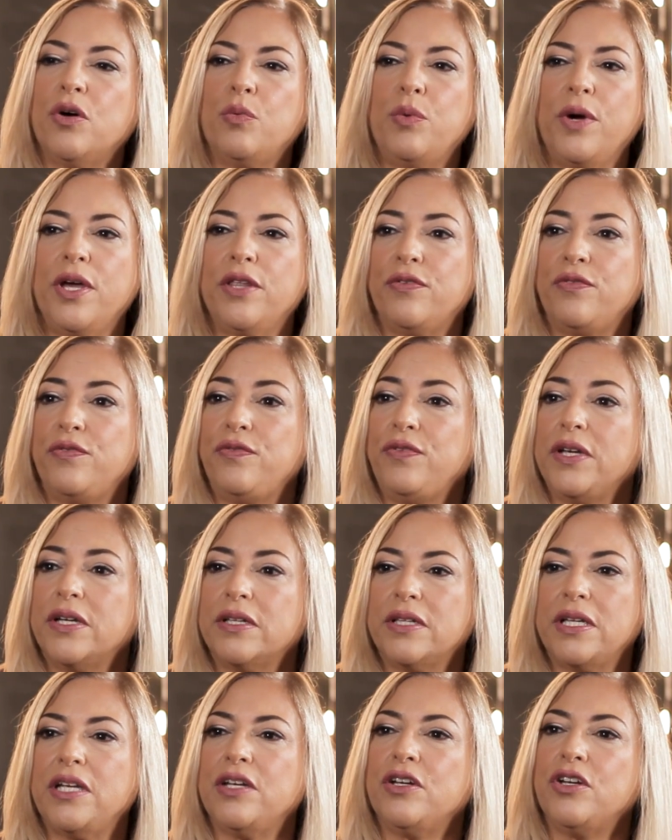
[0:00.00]
with
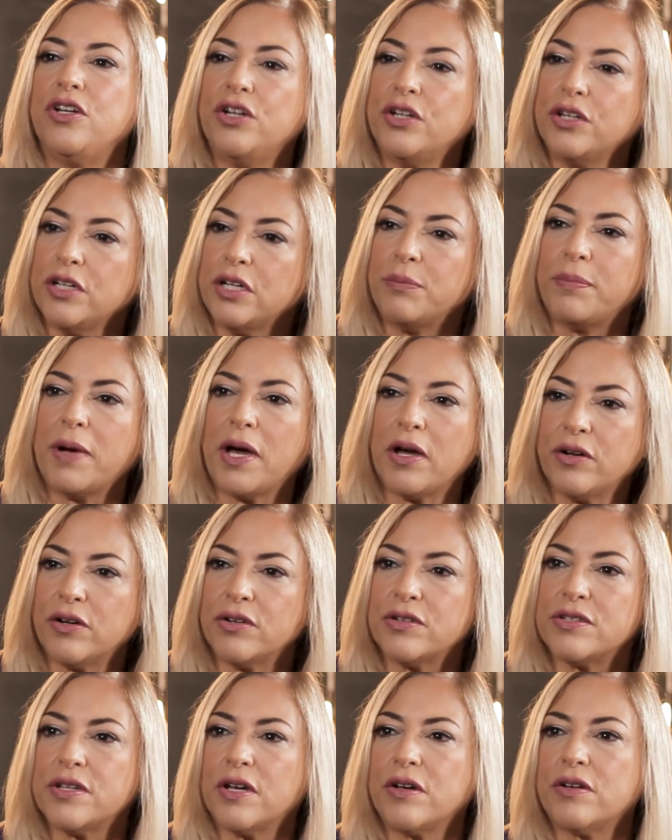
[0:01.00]
feeling good about
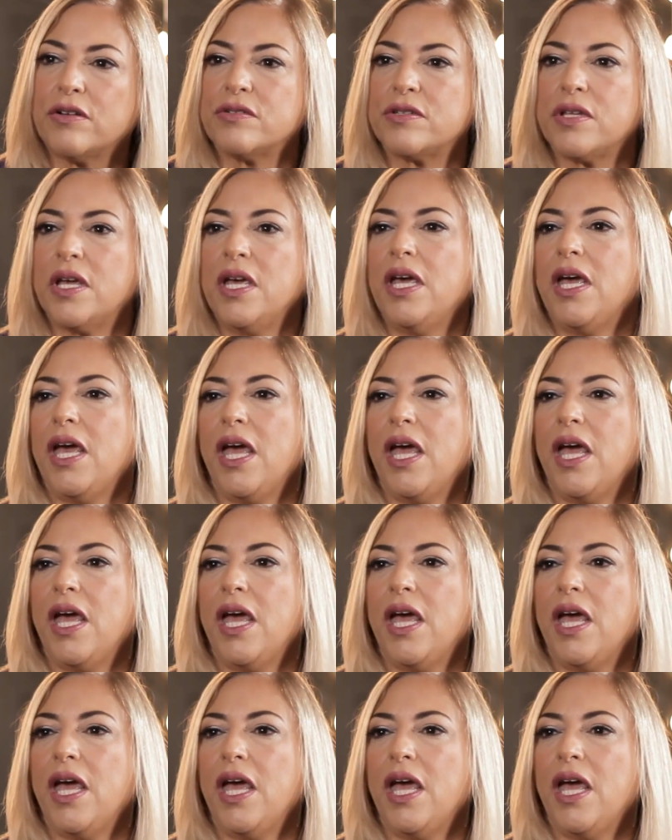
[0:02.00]
ourselves